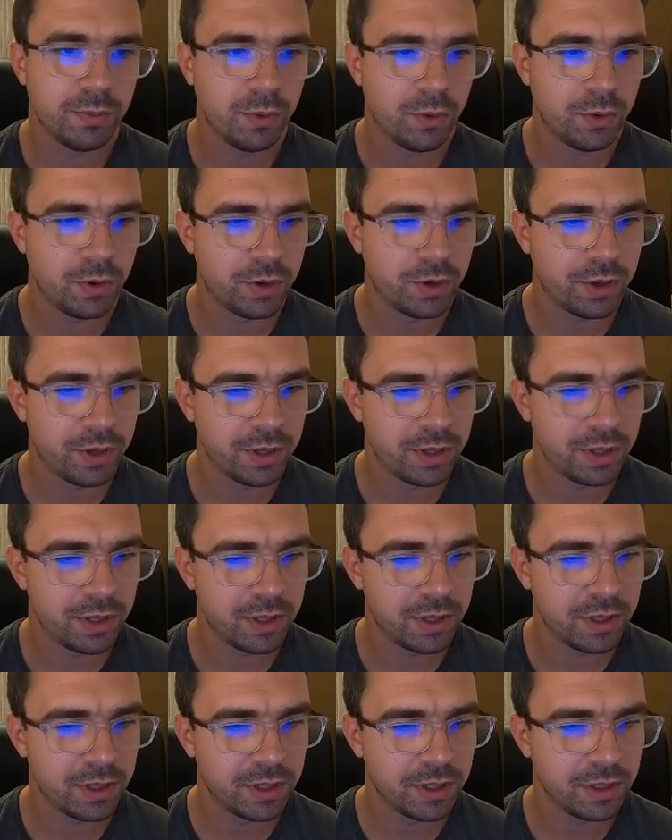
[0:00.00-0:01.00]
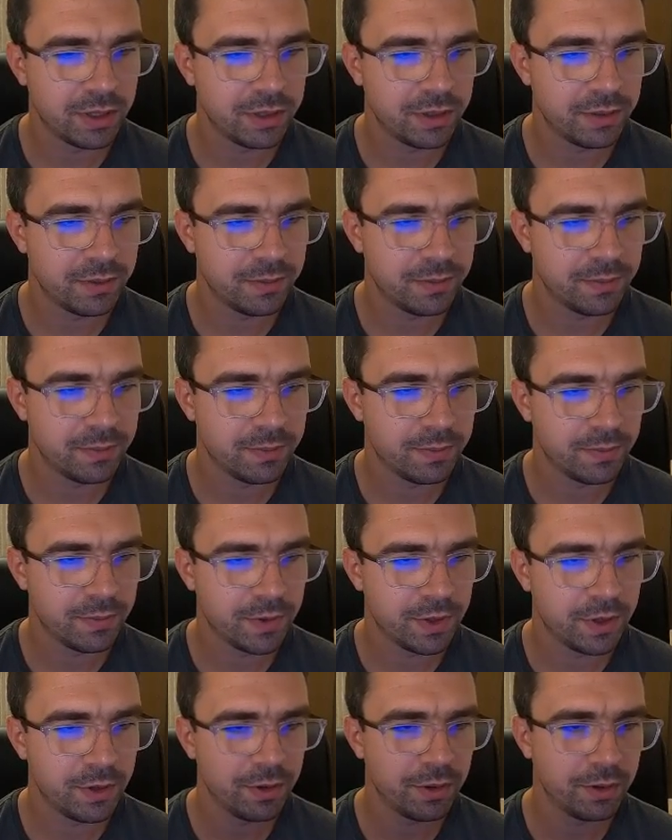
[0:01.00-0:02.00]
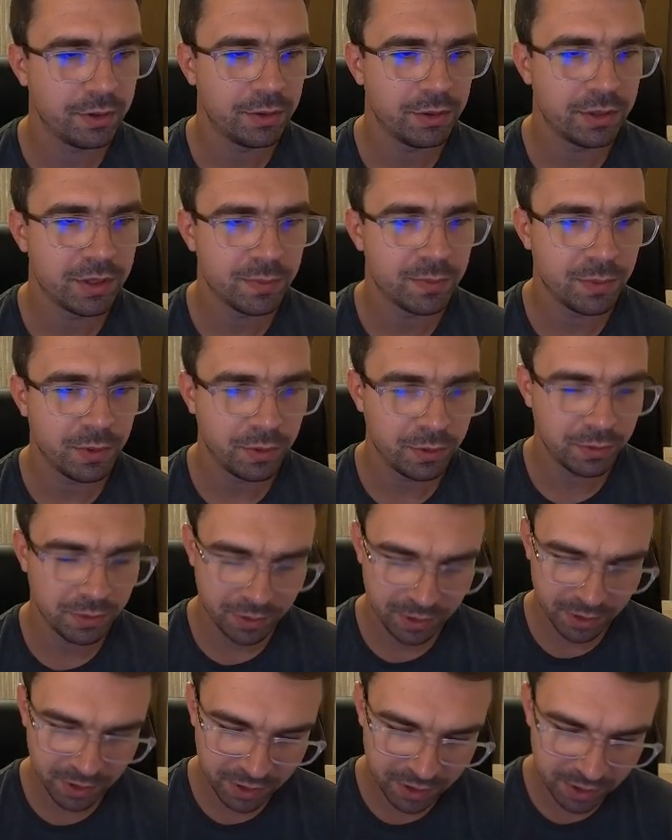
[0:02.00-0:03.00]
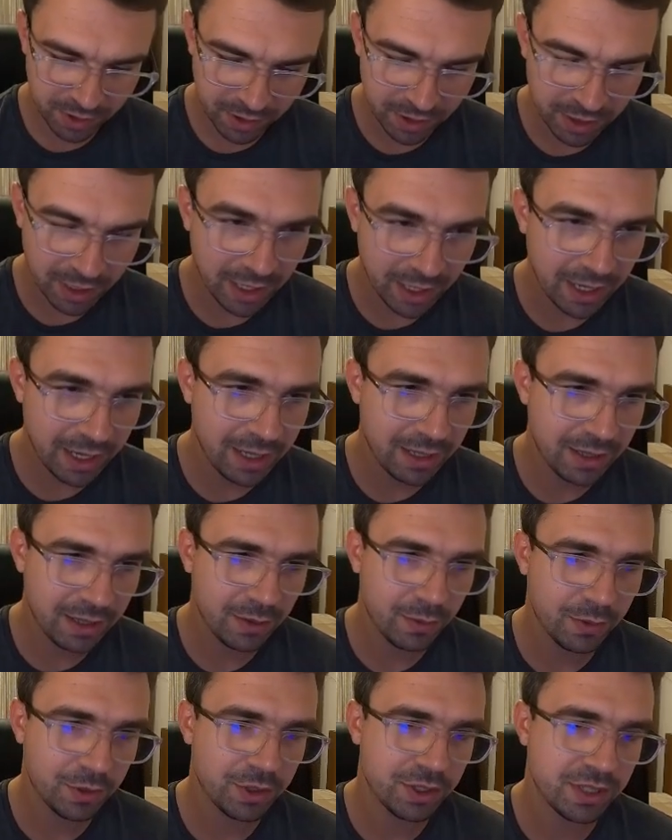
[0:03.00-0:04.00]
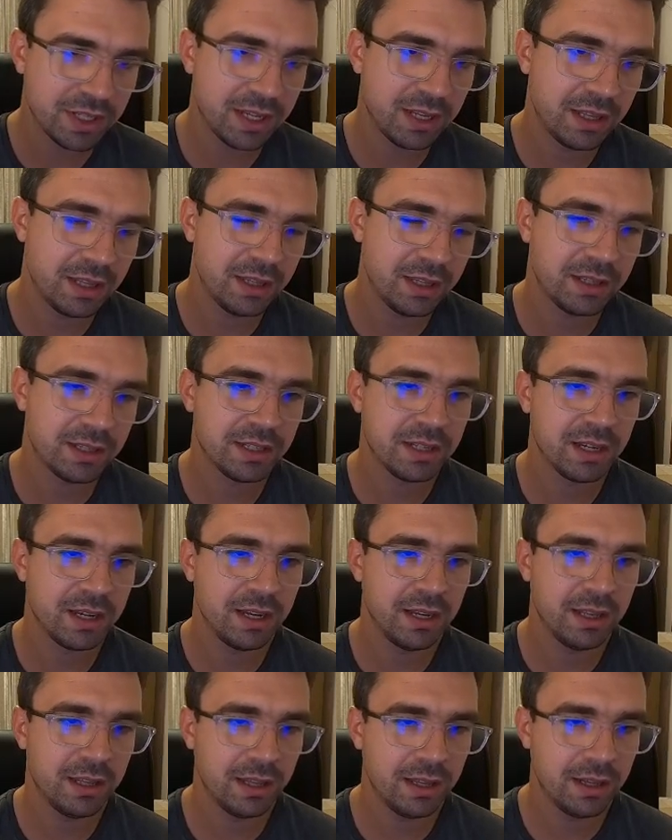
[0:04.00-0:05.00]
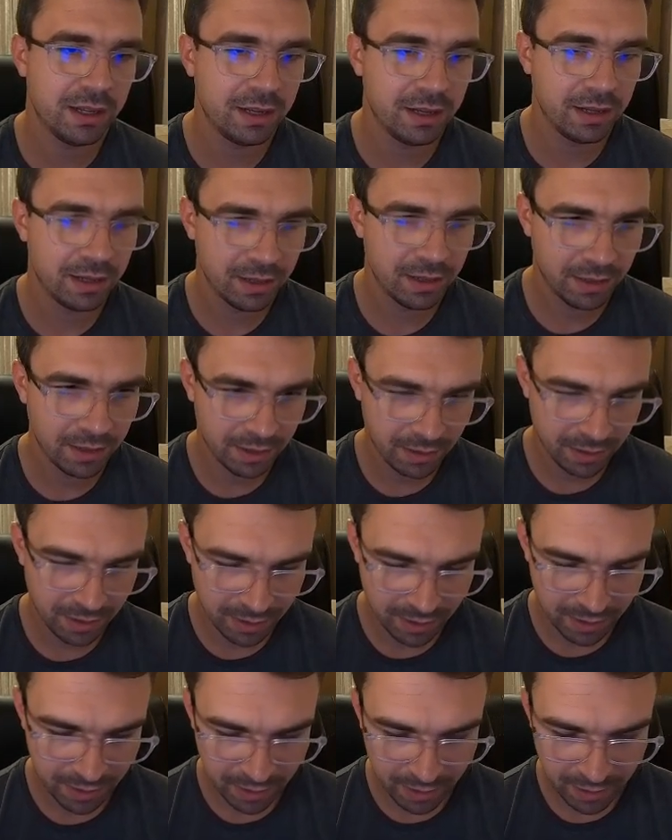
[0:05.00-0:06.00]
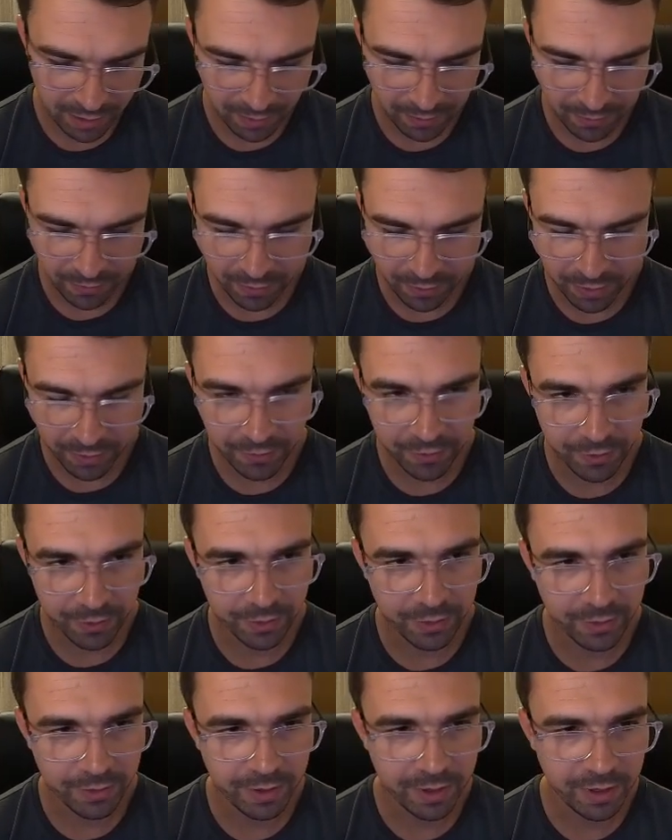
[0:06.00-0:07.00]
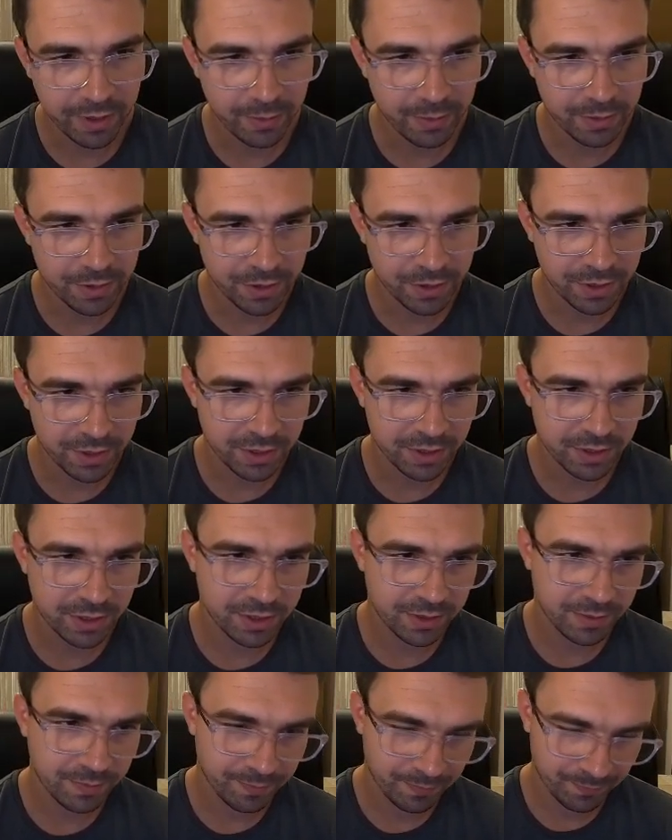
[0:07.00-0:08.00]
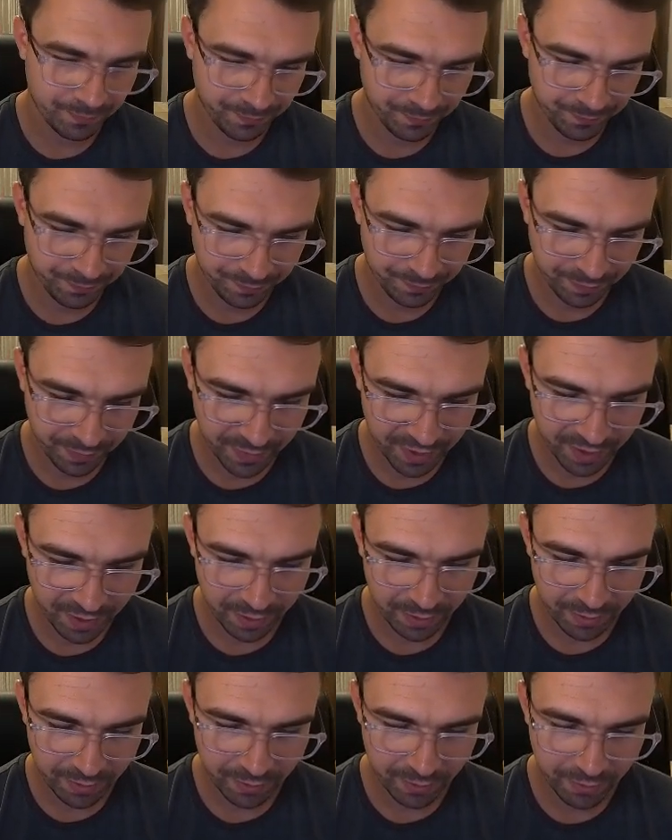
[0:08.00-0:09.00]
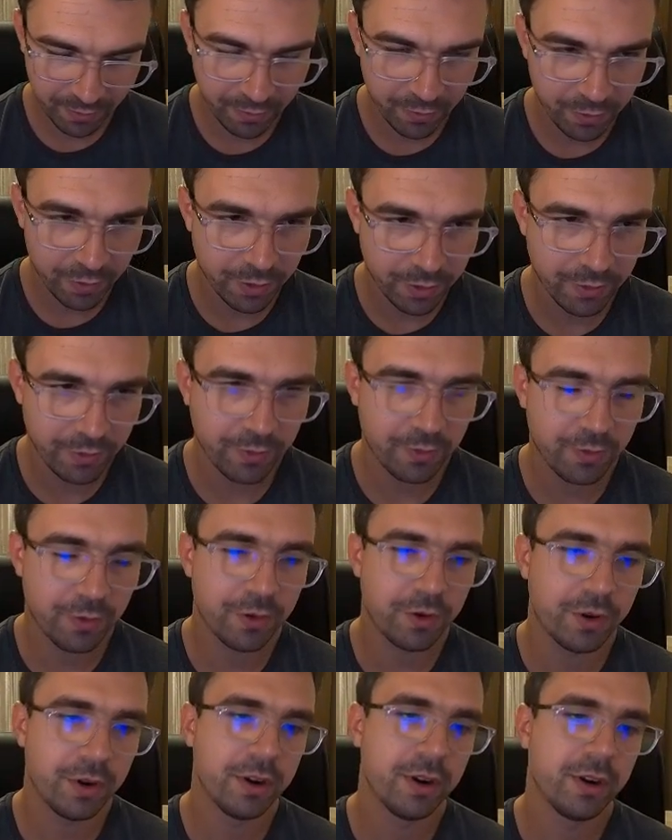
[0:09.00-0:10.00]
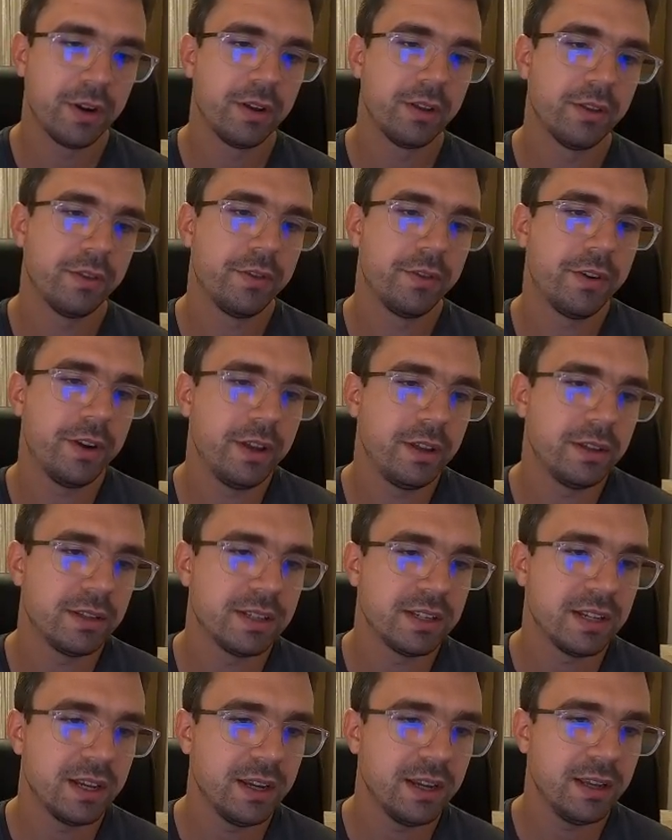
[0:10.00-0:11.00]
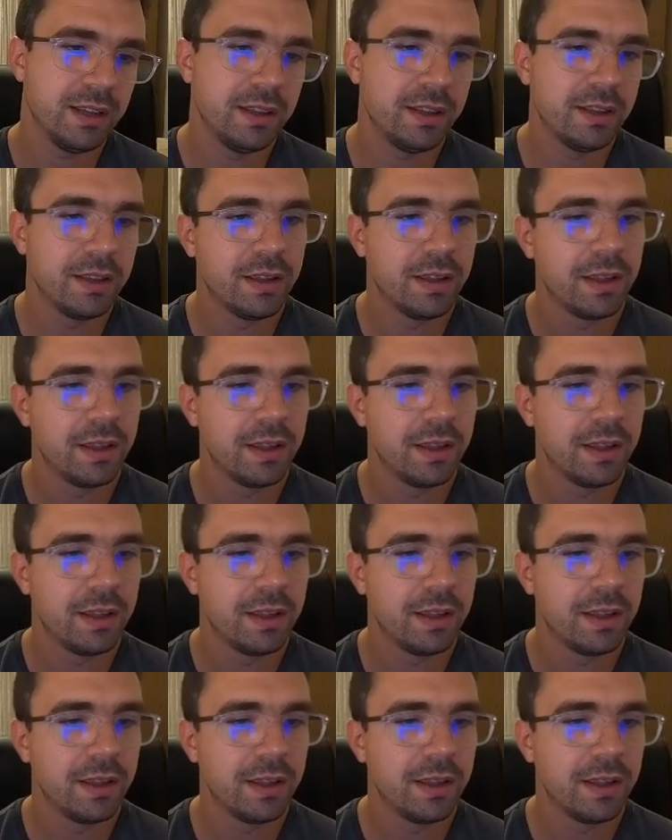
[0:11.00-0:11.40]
port. We're going to expose 80, which is 80 inside, and 443, which is 443 inside.